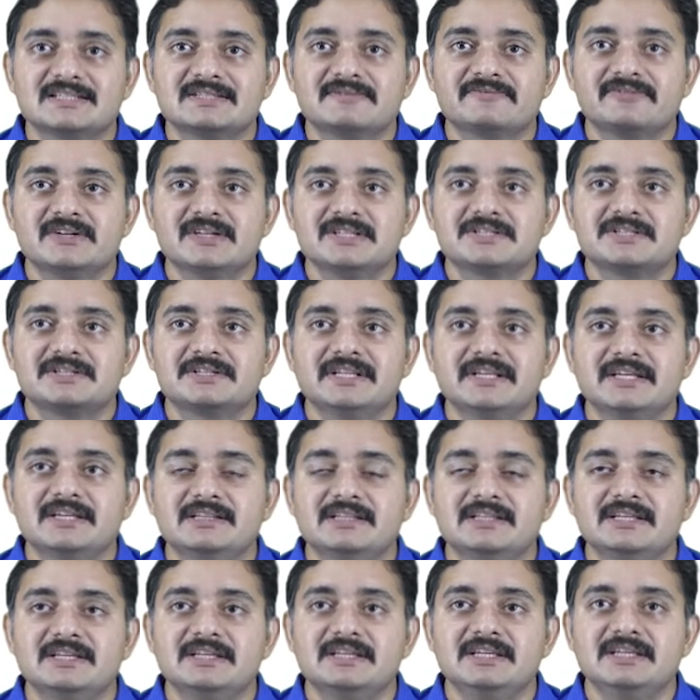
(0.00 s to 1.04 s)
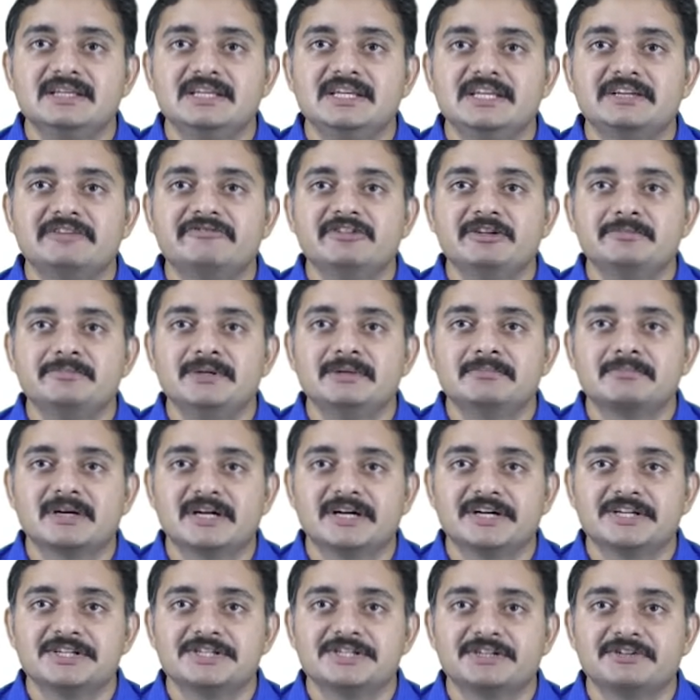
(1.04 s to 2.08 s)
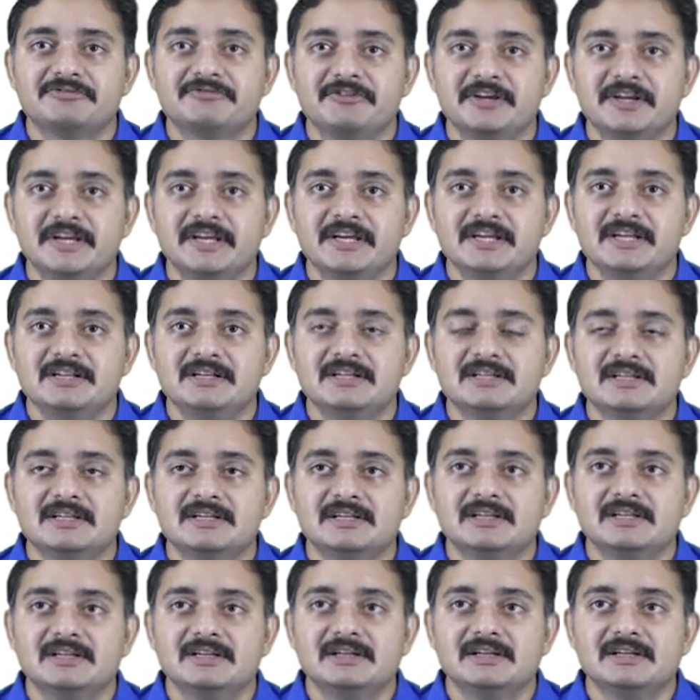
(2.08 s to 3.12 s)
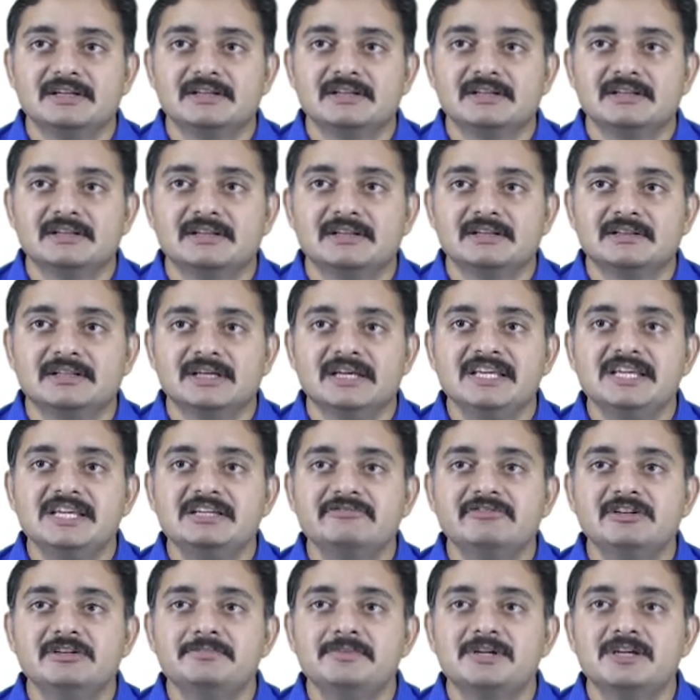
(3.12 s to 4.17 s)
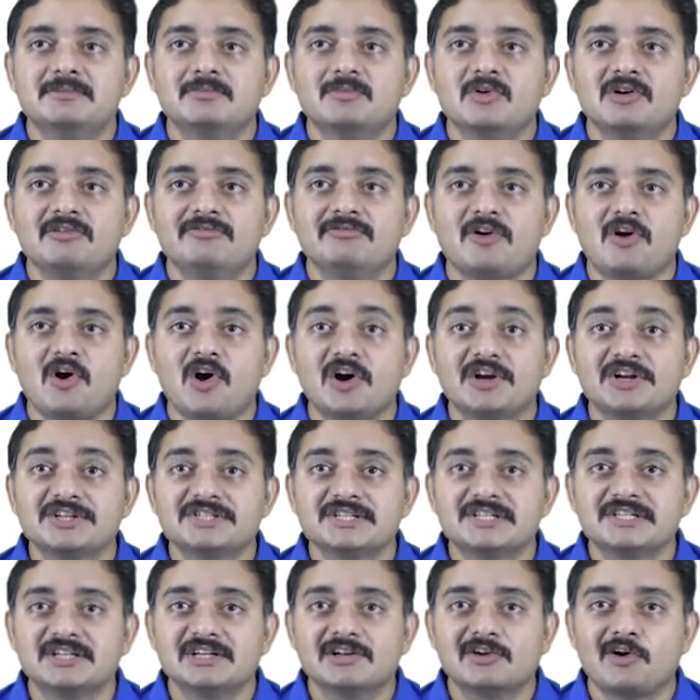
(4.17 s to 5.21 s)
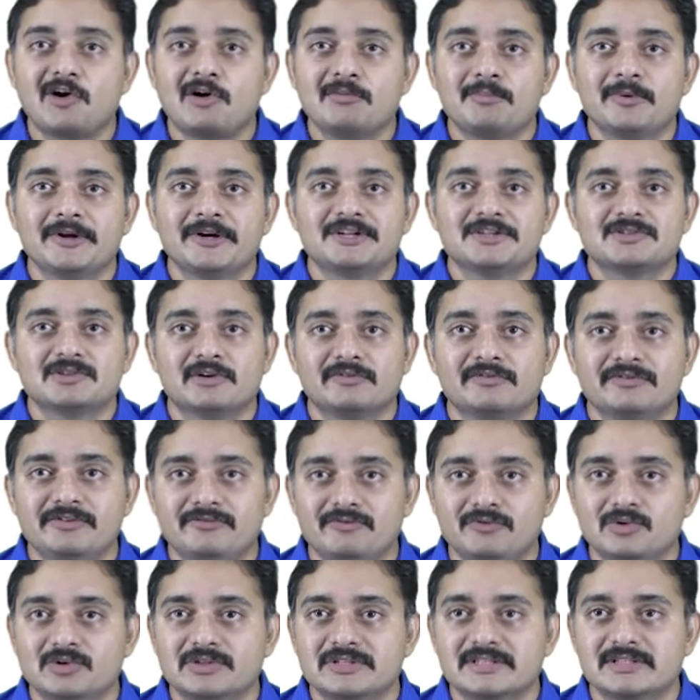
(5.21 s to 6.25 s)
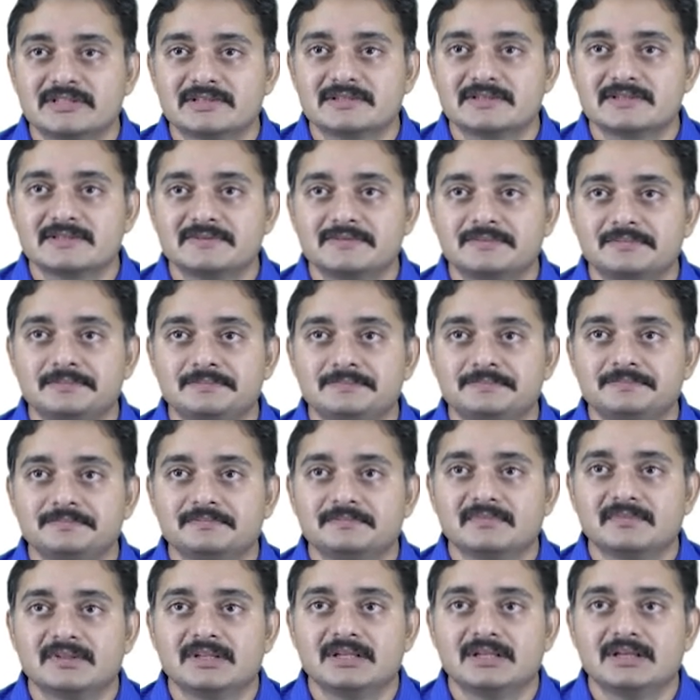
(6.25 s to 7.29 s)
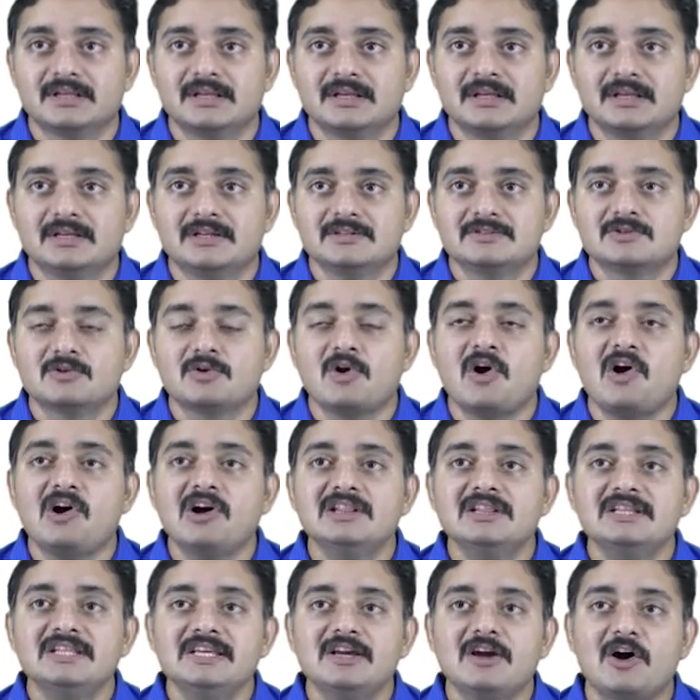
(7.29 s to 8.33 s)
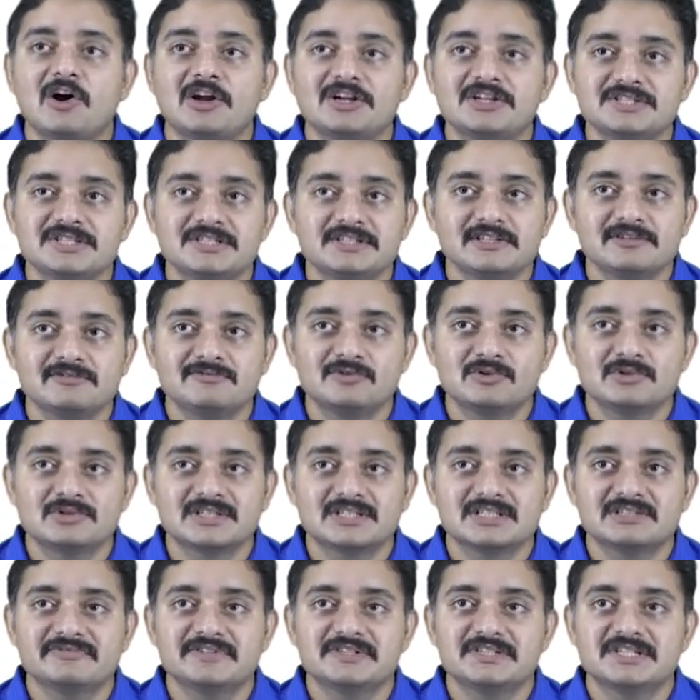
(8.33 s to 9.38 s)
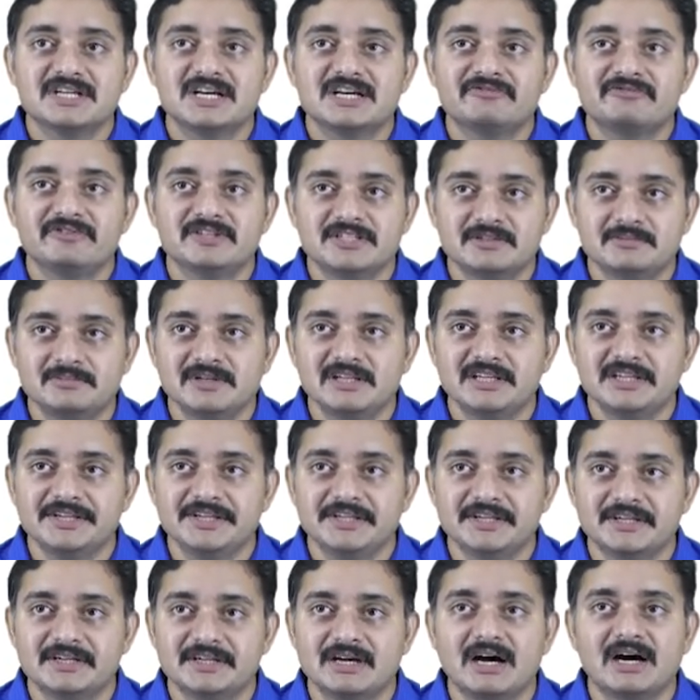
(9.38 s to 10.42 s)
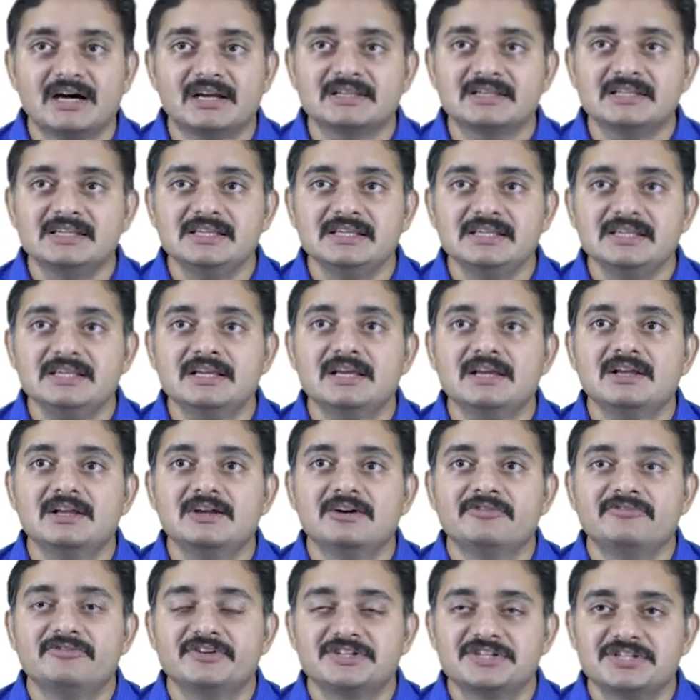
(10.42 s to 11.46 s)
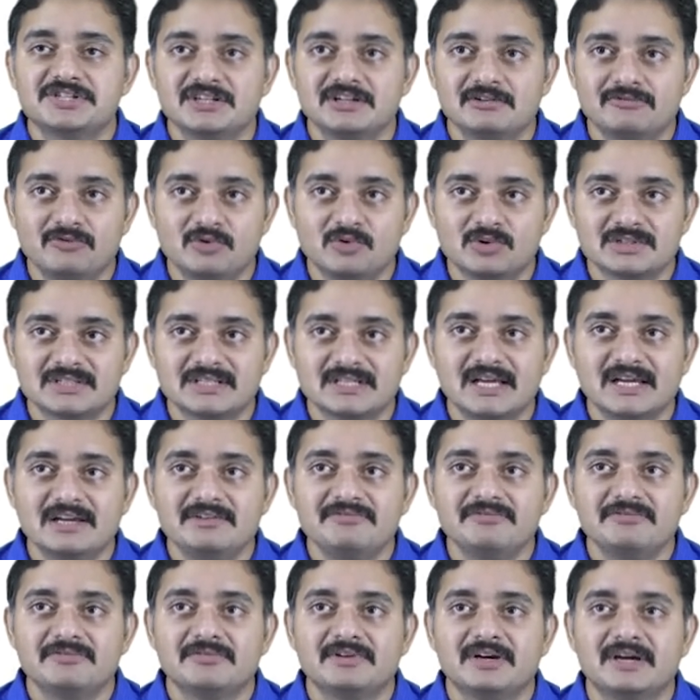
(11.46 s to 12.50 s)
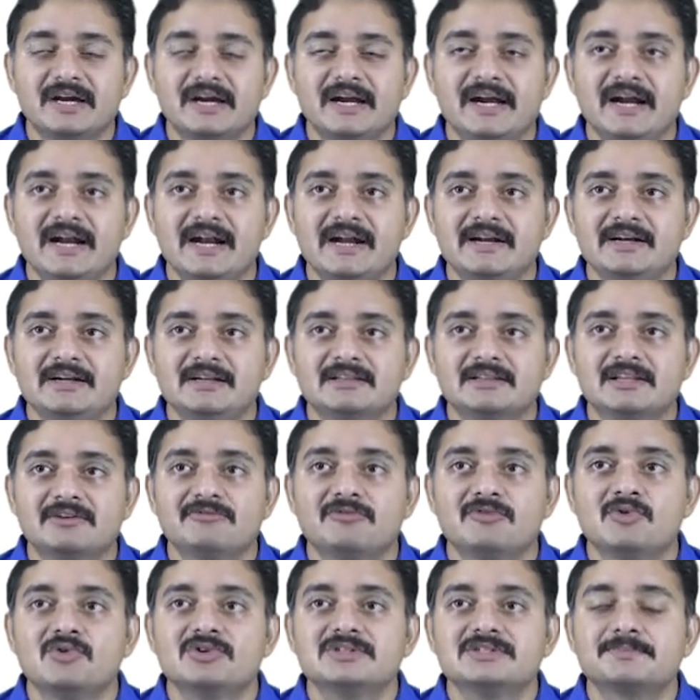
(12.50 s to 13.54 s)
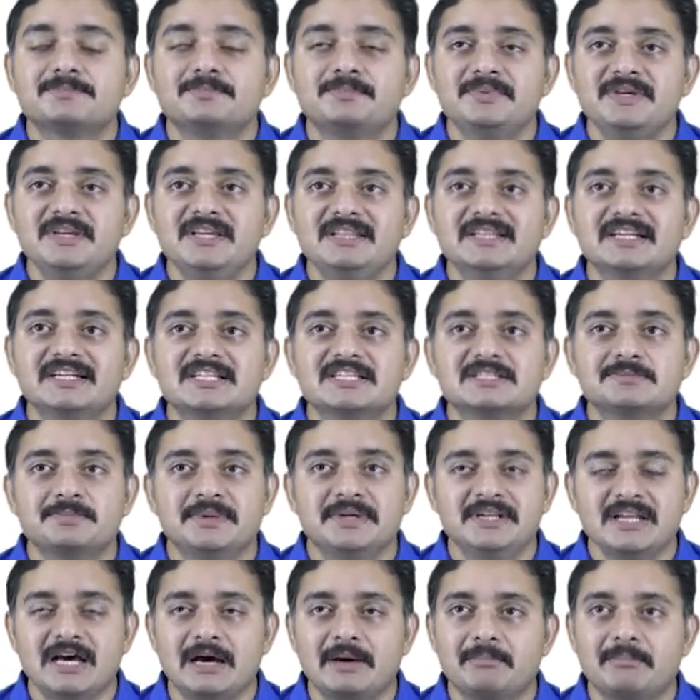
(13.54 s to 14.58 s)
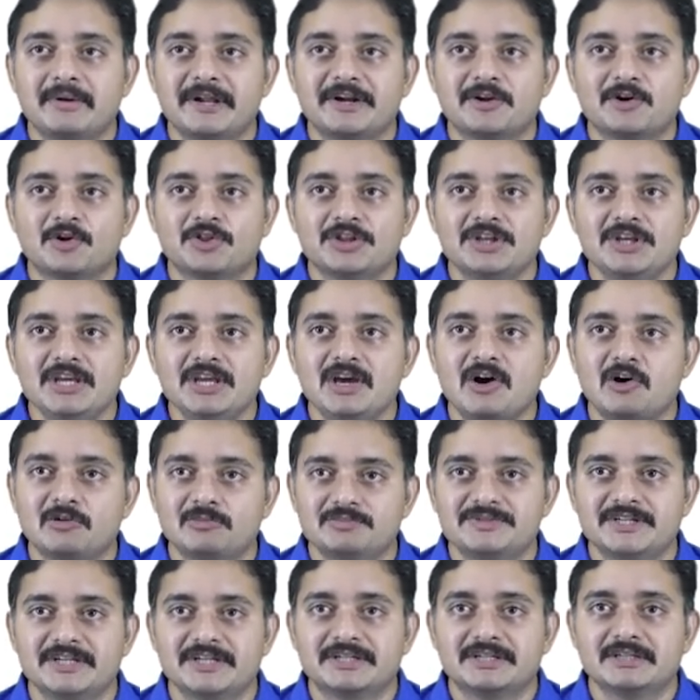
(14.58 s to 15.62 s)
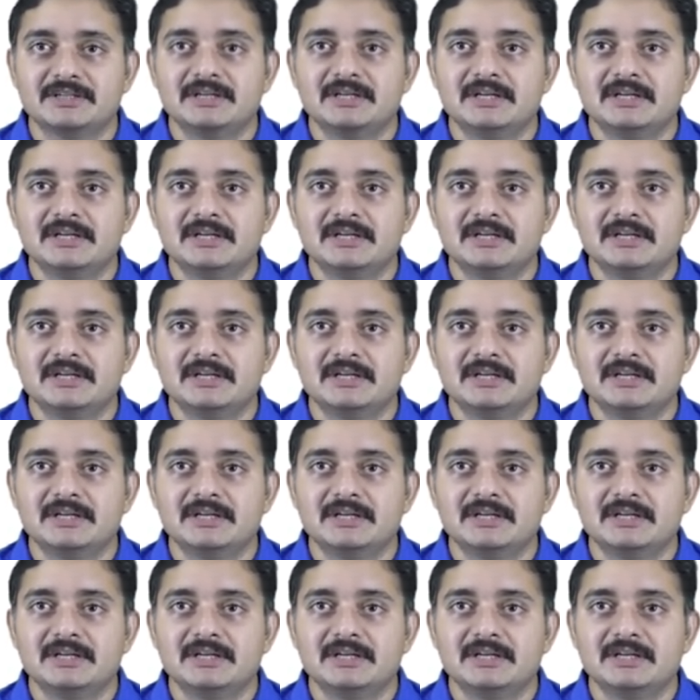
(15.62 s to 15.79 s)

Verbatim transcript: us first take the equilibrium condition where the equilibrium of horizontal components of the forces. So all the horizontal forces which are visible here are the frictional force F and the force P that is being applied on the object.